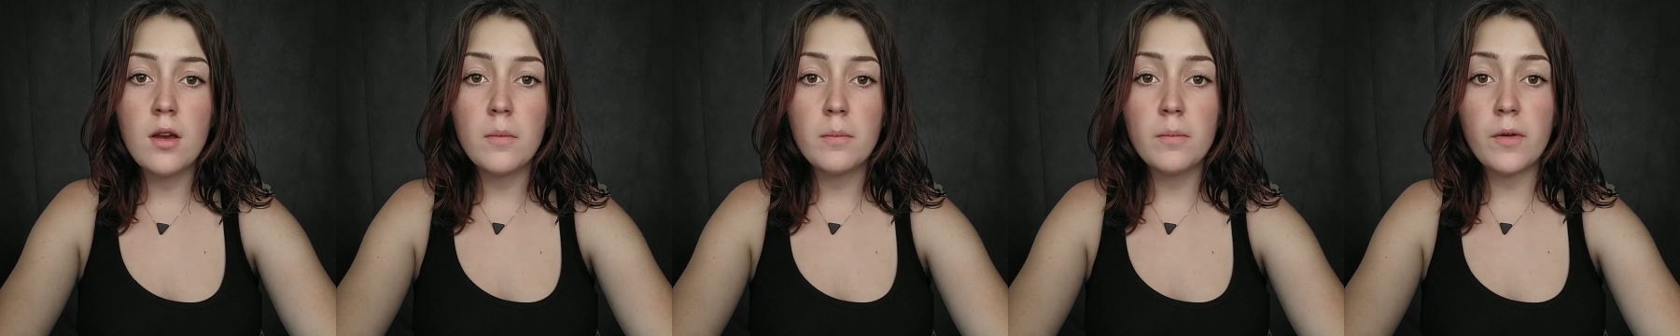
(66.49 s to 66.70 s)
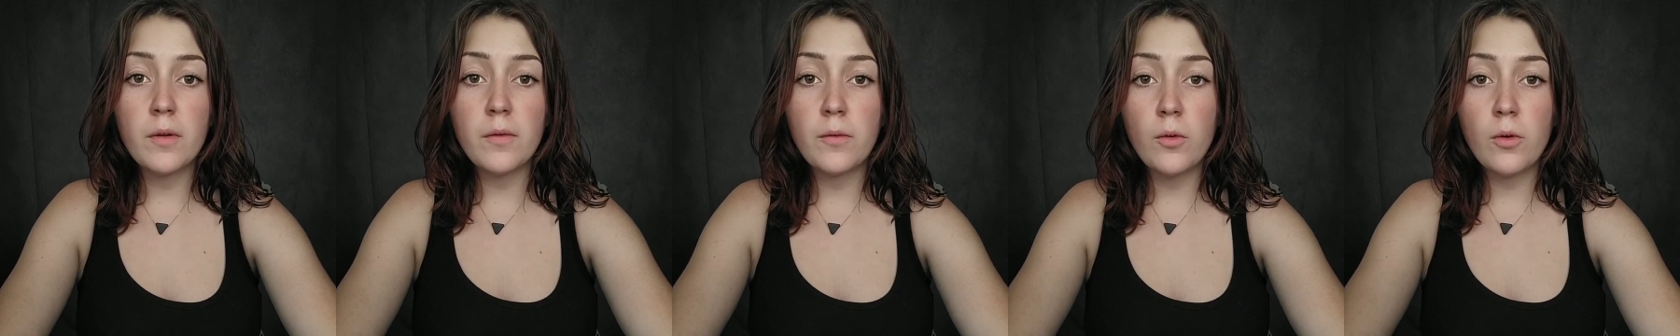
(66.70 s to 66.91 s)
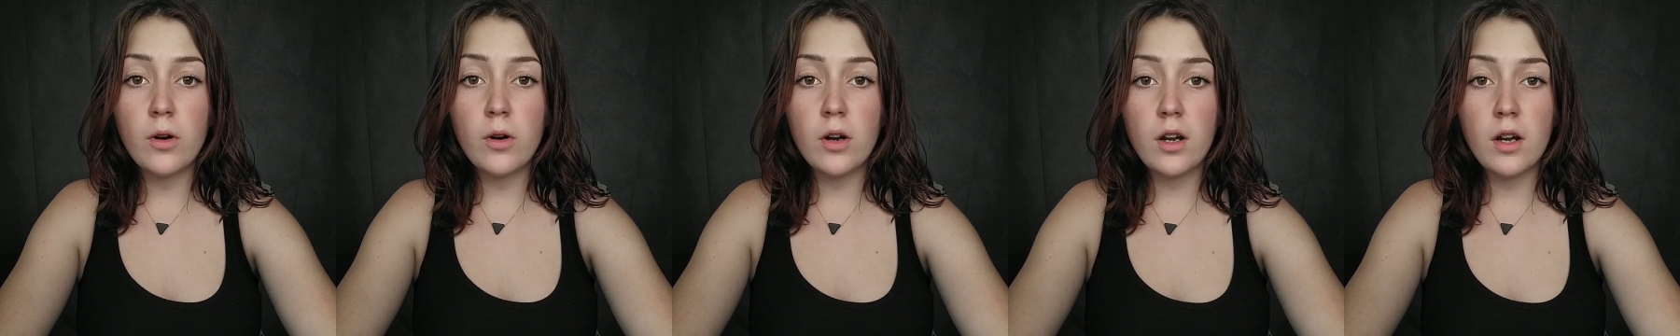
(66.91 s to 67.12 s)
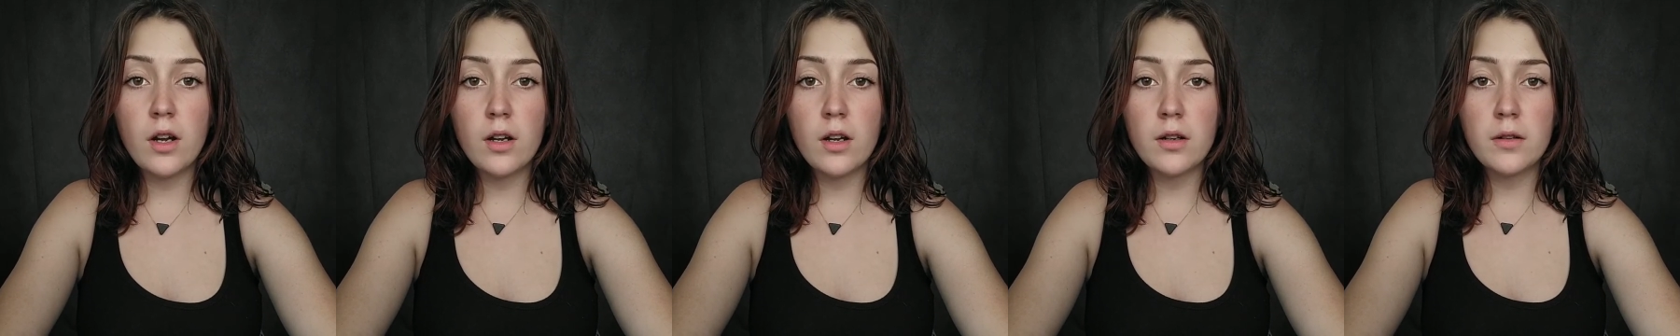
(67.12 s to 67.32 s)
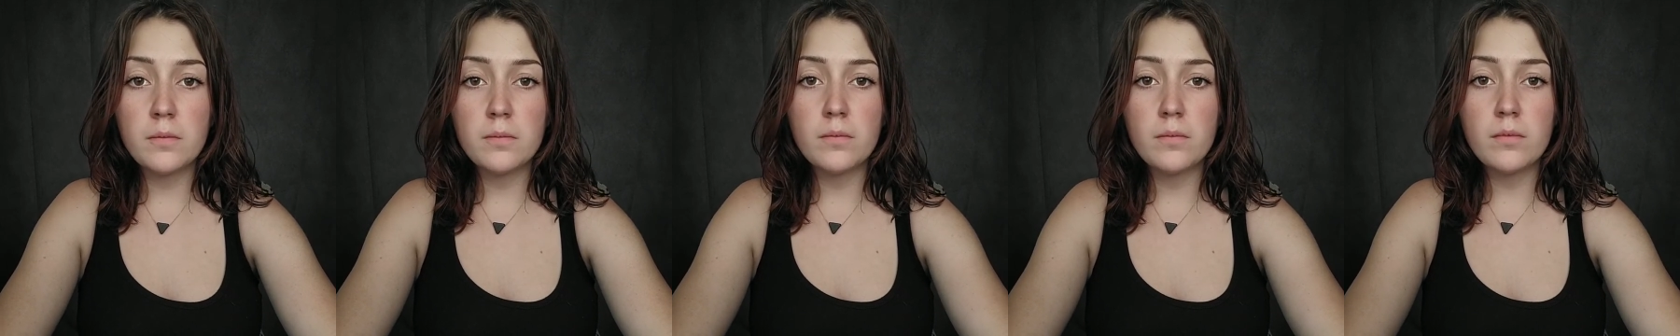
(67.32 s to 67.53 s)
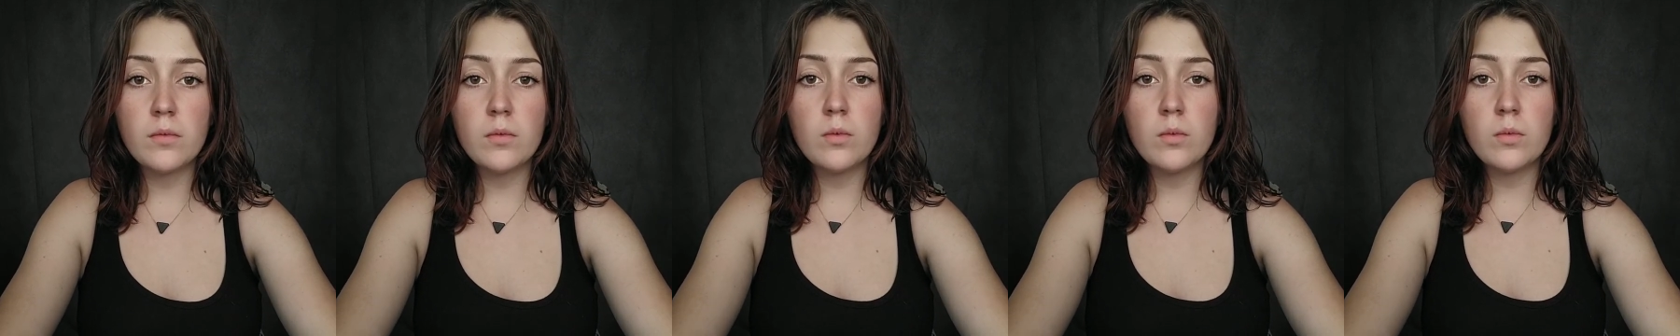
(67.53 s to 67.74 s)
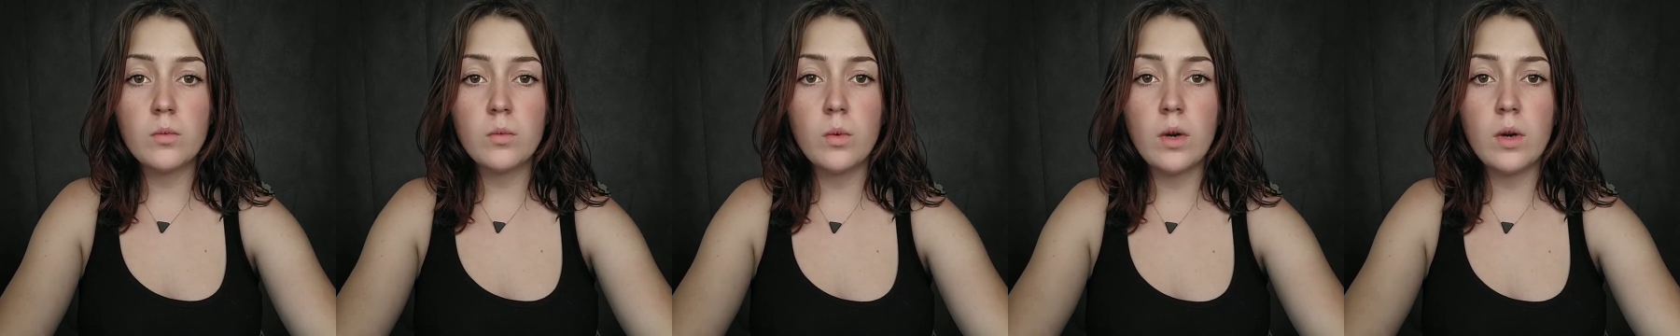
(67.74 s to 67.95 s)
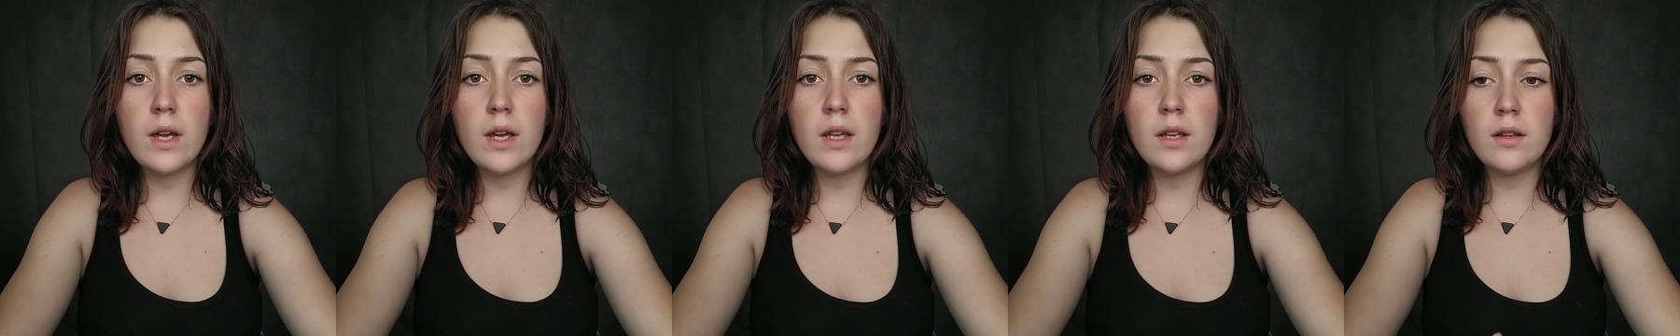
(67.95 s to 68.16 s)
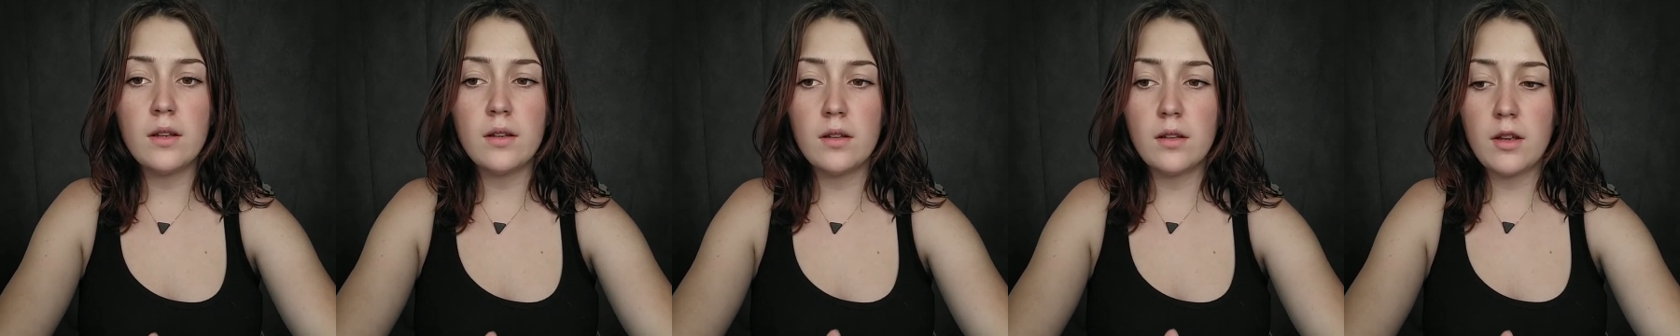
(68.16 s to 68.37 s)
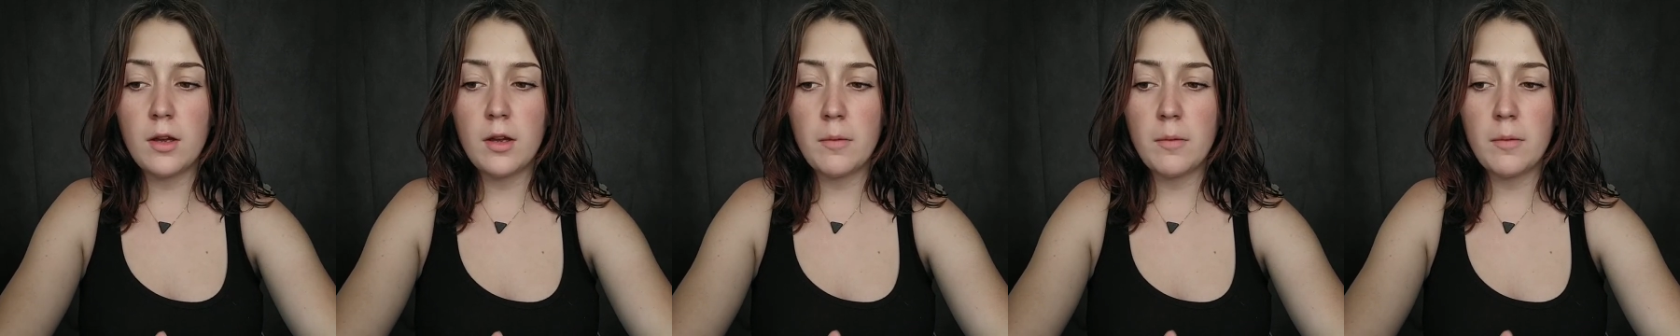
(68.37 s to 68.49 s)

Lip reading: Before, when